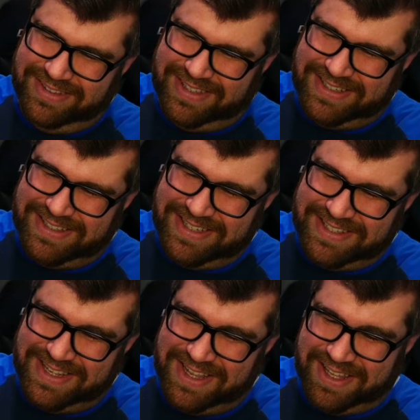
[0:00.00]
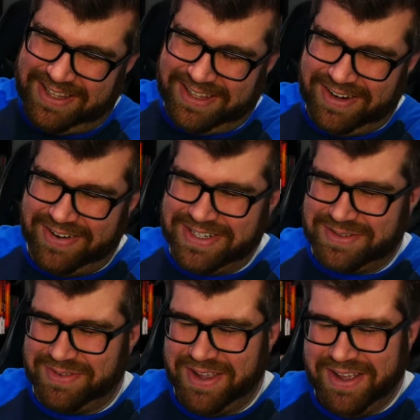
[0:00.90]
this is the
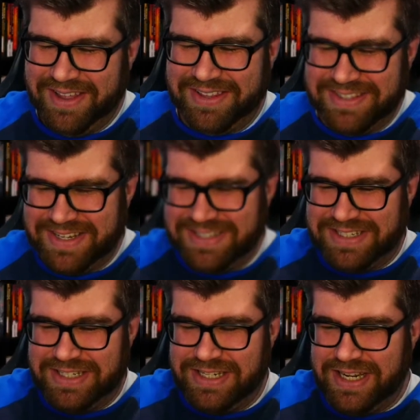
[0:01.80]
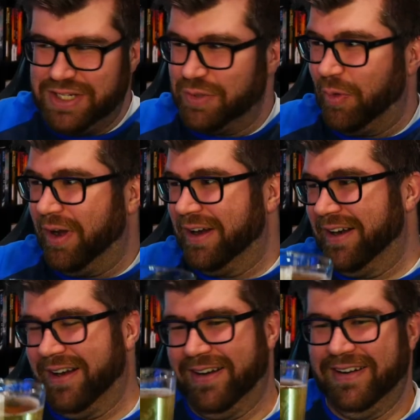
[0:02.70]
clearest. This is
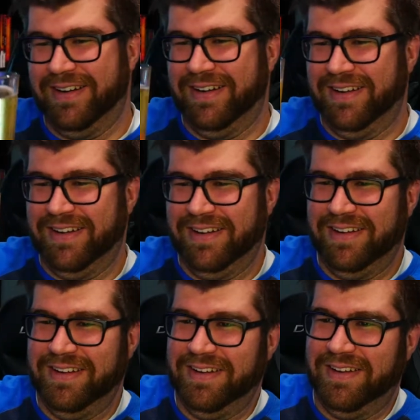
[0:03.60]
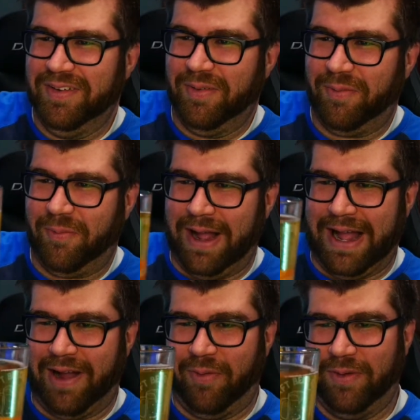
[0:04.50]
dishwater.
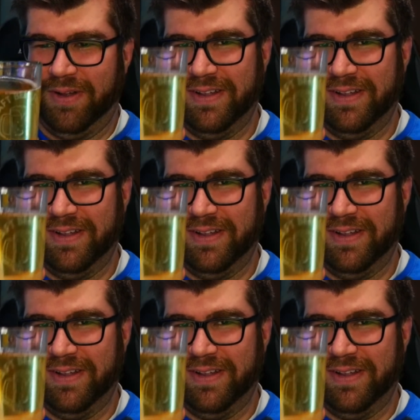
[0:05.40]
Wow.